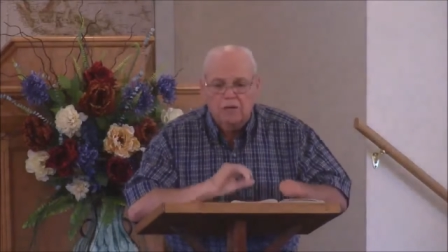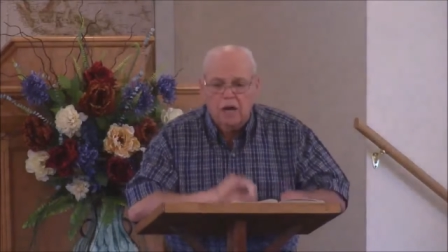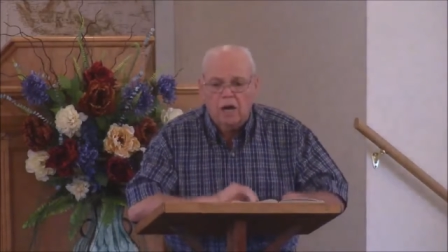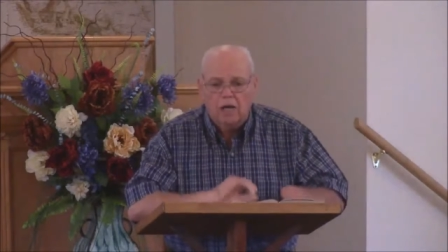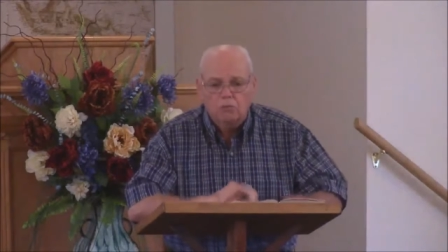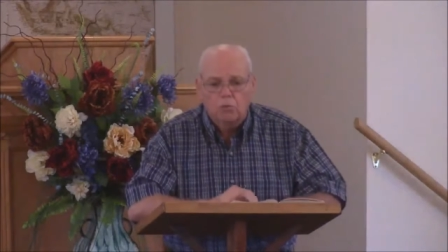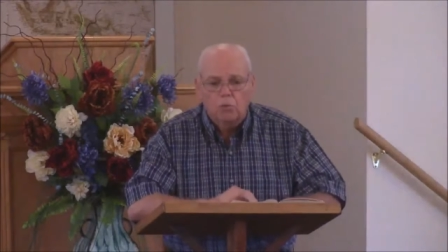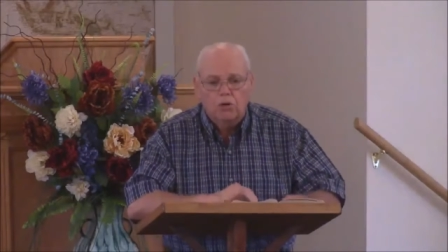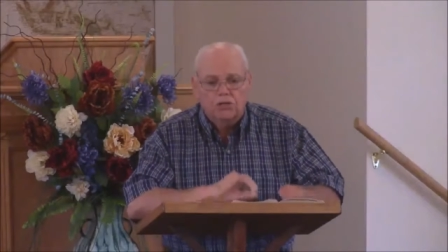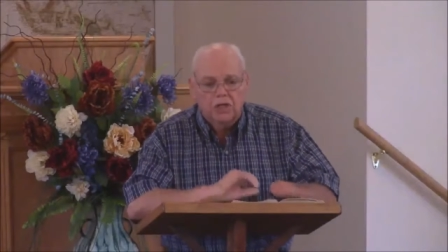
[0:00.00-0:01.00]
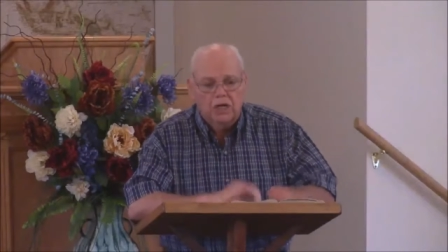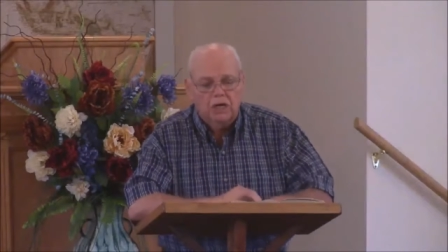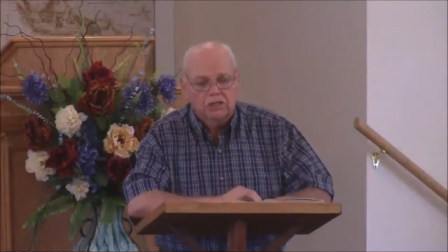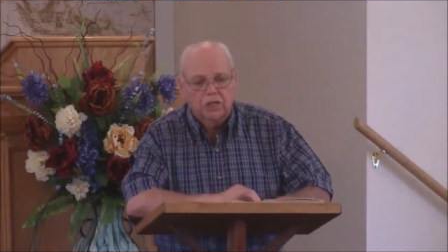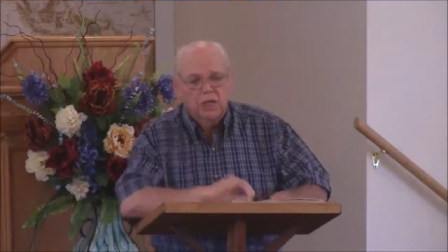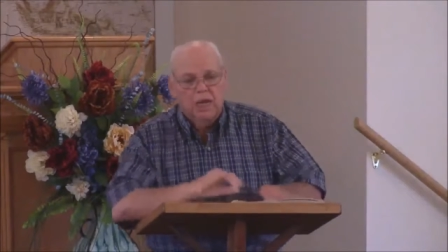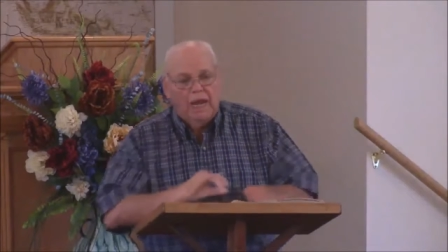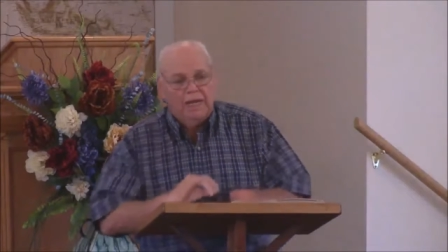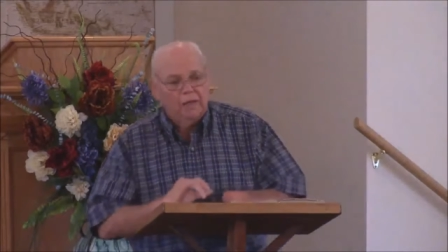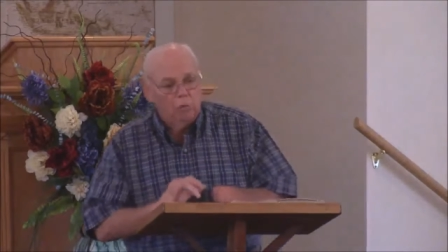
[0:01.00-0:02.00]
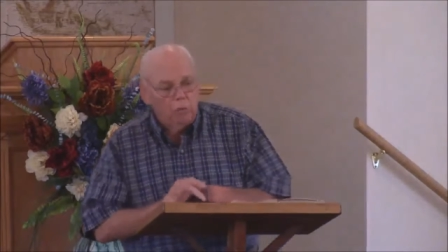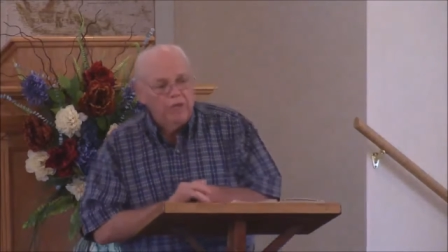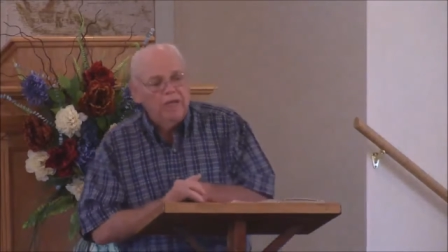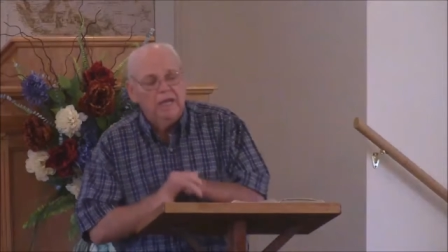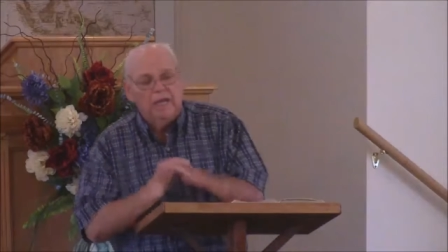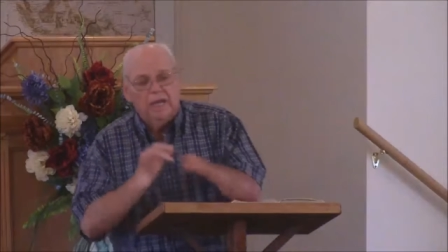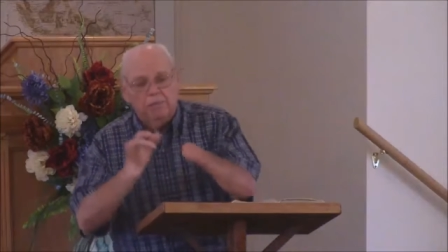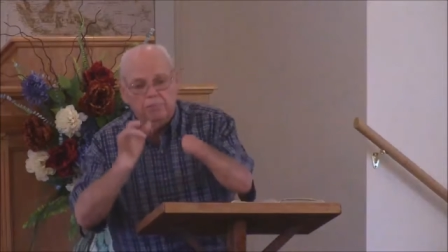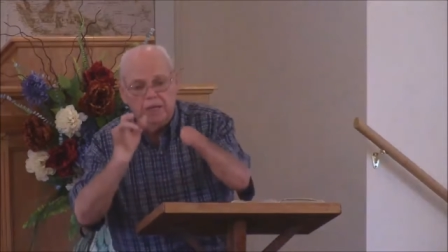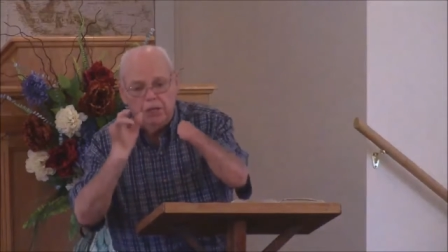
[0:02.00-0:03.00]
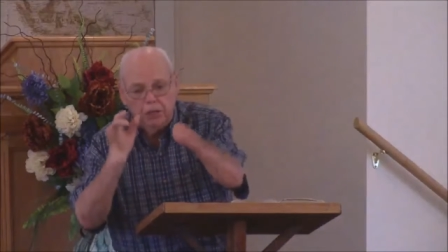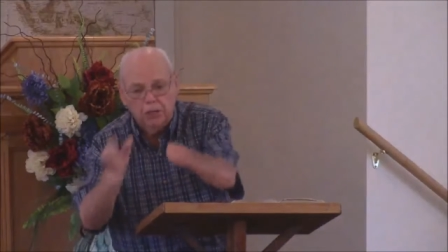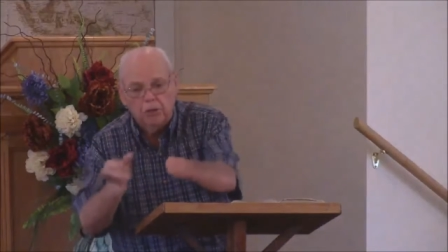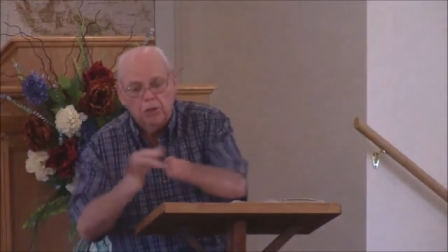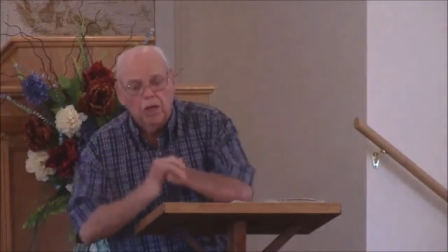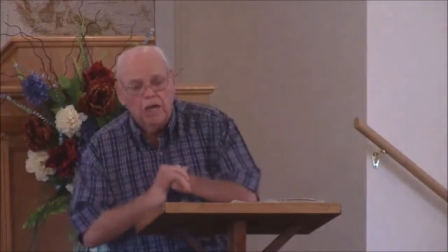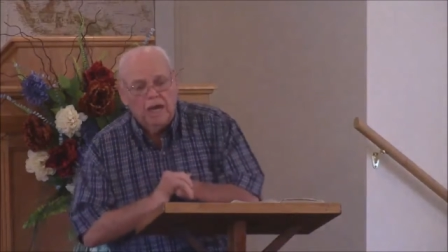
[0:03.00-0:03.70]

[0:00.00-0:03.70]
God's Word to us, and that we can be here